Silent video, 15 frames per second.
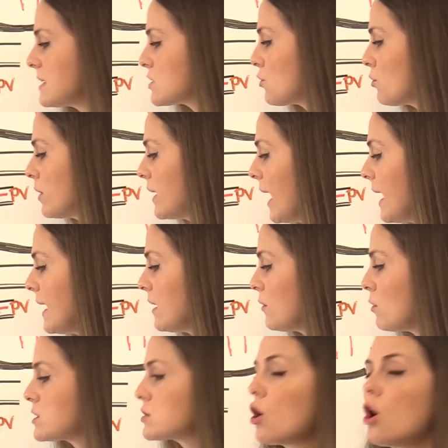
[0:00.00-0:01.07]
has
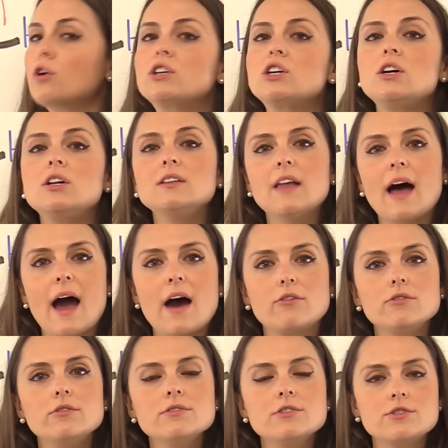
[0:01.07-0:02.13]
created what's called
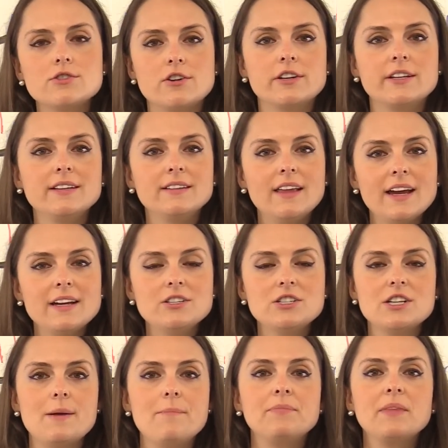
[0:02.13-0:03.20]
collateral
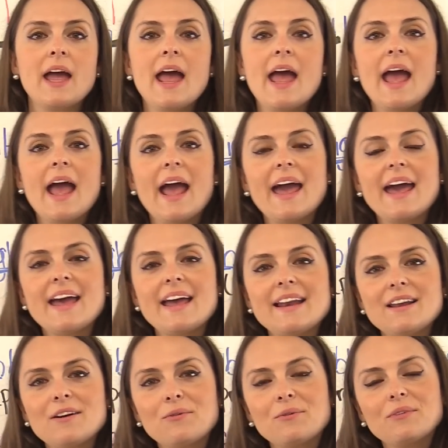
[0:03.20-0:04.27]
circulation.
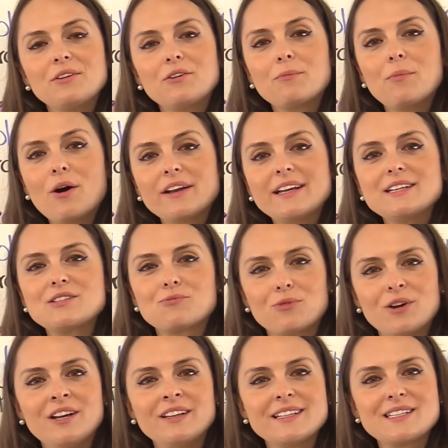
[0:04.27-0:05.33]
And your body is
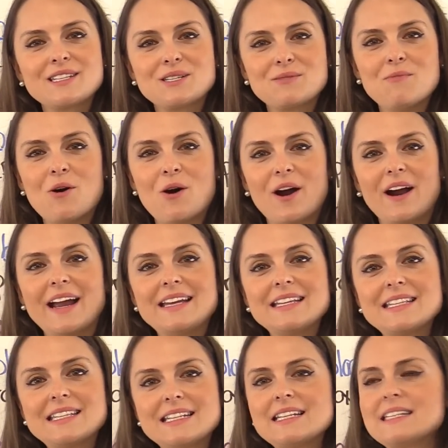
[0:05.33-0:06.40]
really smart.
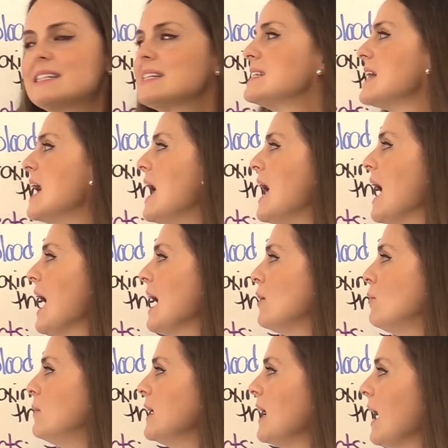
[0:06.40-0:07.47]
It senses,
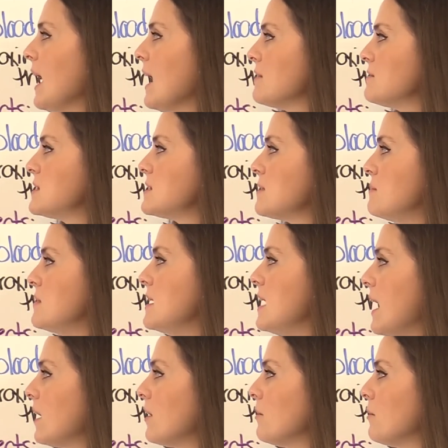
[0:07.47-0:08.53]
hey, we have some
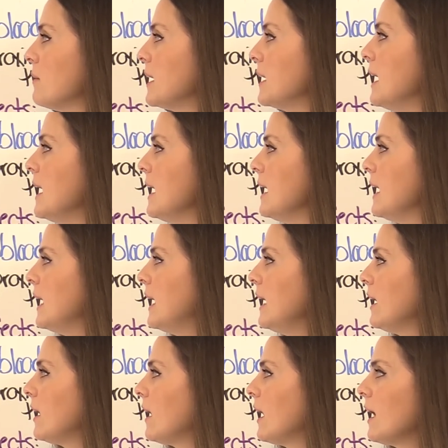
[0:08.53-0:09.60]
narrowing
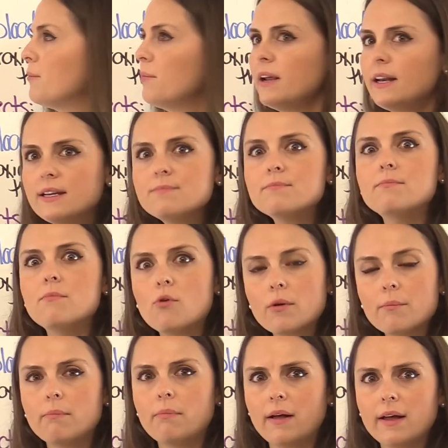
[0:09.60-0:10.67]
here and we need
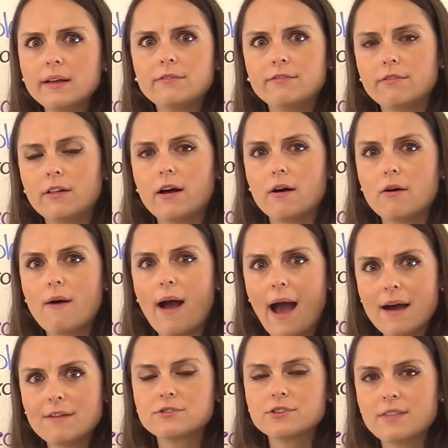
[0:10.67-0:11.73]
more blood flow
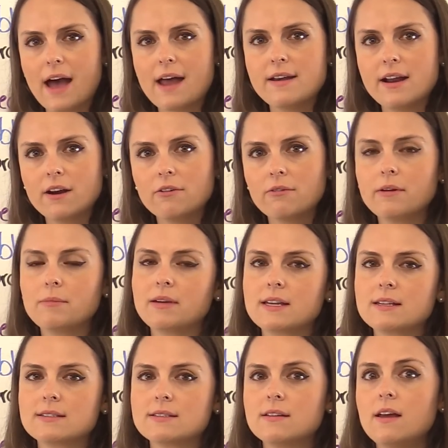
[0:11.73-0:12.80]
after that narrowing
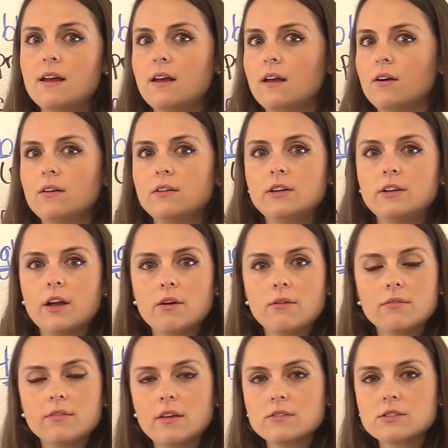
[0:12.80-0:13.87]
because, you
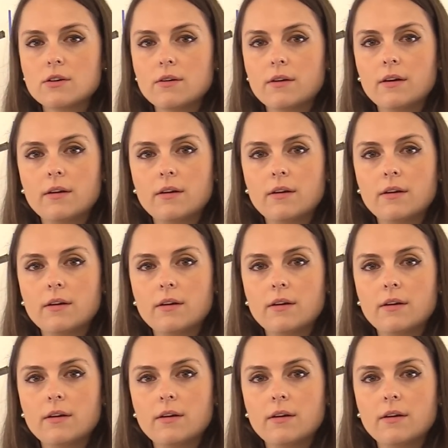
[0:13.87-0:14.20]
know, those